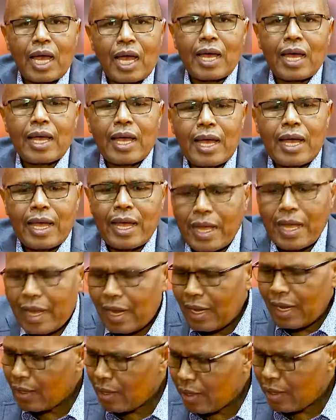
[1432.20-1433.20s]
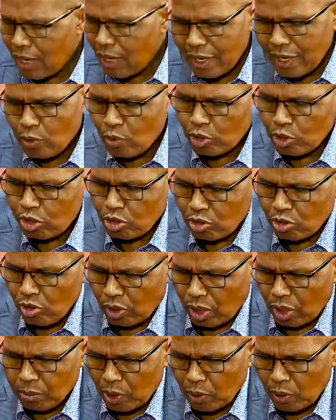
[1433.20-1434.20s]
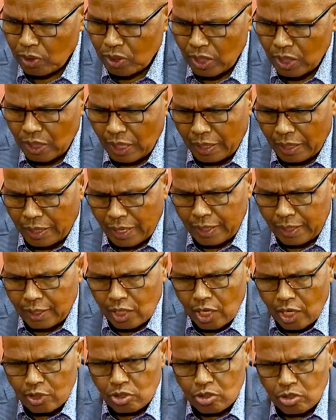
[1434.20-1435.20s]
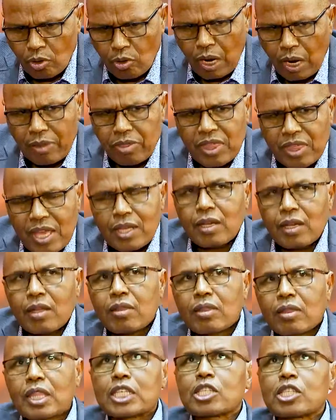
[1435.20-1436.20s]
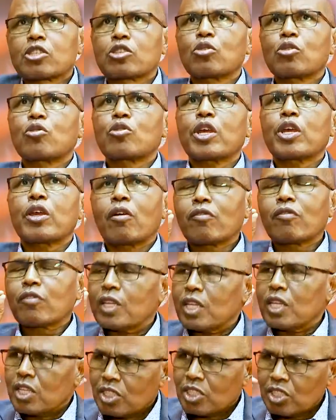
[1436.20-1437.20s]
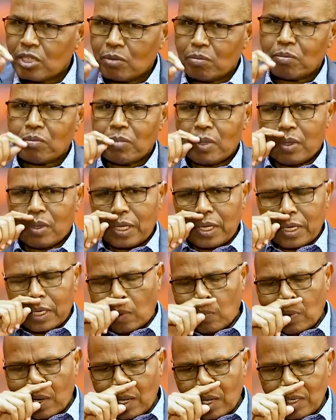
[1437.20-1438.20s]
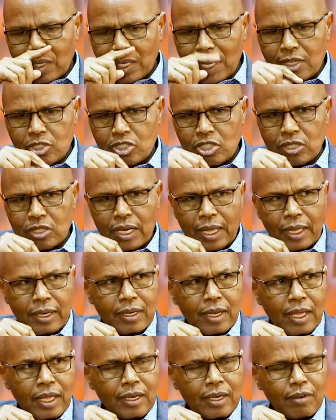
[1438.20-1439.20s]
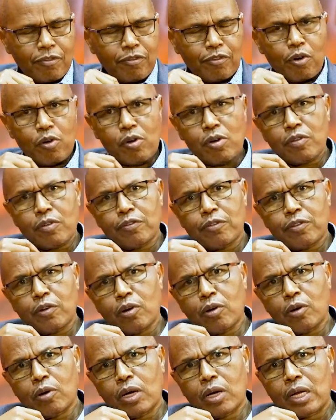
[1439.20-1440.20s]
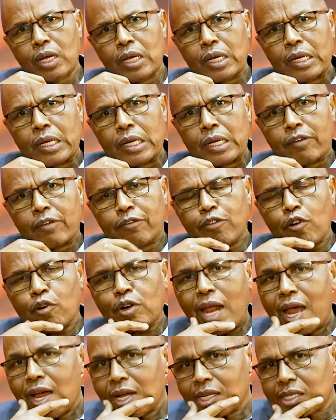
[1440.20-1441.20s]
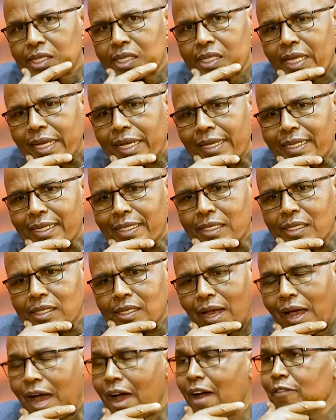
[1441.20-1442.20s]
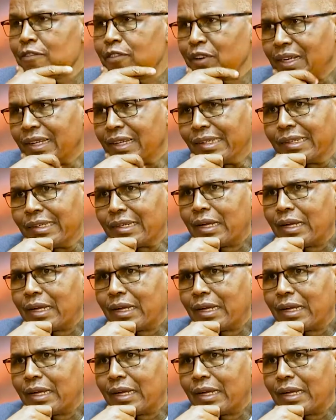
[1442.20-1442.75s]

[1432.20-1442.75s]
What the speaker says: I like what you're talking about. And so I think the story of leadership in our nation and for us as African,